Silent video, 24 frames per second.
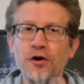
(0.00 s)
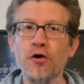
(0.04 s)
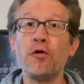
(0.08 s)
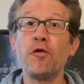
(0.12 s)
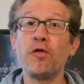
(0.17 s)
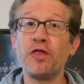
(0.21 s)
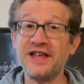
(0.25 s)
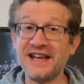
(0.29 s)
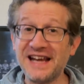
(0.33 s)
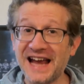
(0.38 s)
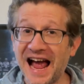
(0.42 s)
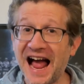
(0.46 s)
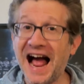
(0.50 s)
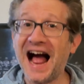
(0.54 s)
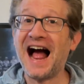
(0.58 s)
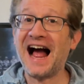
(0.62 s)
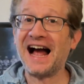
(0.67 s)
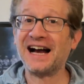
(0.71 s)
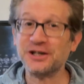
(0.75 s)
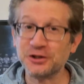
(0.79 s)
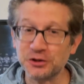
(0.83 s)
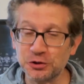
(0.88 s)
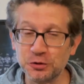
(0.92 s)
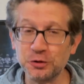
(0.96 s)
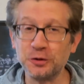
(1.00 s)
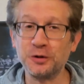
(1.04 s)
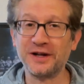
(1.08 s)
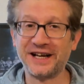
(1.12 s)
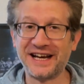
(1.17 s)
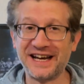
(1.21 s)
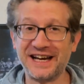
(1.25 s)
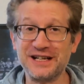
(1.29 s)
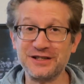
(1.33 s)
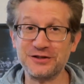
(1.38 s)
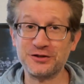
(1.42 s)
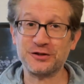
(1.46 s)
the actual
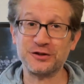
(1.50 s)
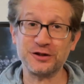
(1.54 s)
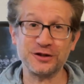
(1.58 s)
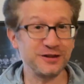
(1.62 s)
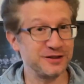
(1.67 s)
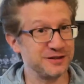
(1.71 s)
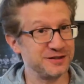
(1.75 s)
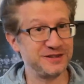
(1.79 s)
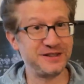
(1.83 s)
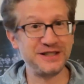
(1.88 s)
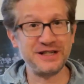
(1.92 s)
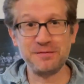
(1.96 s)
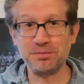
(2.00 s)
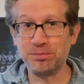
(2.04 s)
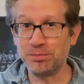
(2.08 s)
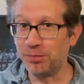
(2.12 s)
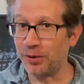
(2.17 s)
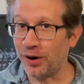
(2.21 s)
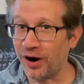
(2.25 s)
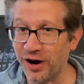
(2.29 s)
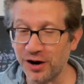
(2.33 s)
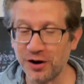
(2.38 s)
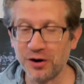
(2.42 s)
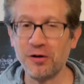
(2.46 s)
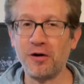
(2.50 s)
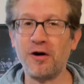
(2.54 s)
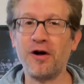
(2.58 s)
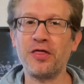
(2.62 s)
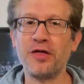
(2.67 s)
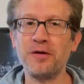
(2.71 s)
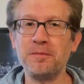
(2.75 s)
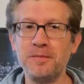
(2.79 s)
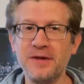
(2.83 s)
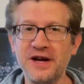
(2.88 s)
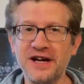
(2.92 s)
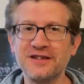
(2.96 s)
answer, debunk all
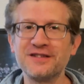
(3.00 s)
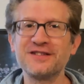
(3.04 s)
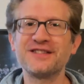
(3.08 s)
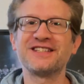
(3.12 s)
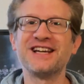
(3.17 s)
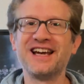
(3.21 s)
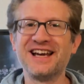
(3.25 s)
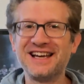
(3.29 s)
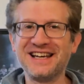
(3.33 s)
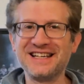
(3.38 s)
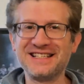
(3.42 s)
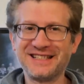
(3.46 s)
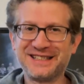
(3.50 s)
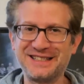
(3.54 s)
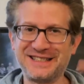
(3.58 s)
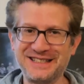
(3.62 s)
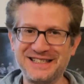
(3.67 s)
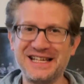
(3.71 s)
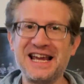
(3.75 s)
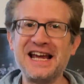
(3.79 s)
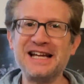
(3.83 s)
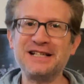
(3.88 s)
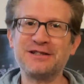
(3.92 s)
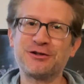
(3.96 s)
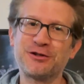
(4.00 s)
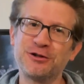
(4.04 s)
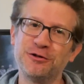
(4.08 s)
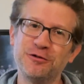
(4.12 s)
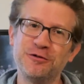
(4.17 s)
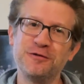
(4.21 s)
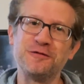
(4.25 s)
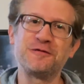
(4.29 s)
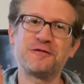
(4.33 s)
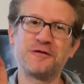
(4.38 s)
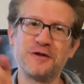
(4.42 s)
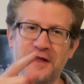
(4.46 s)
the myths, stay
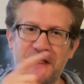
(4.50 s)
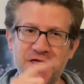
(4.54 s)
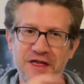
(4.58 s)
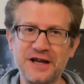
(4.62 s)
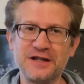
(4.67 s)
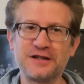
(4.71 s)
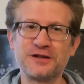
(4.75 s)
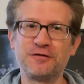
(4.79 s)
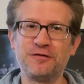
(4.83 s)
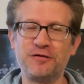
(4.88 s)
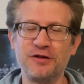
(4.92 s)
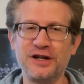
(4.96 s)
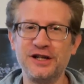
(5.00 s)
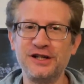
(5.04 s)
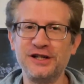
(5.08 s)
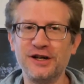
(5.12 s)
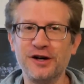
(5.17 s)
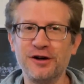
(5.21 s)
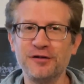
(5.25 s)
tuned for this video.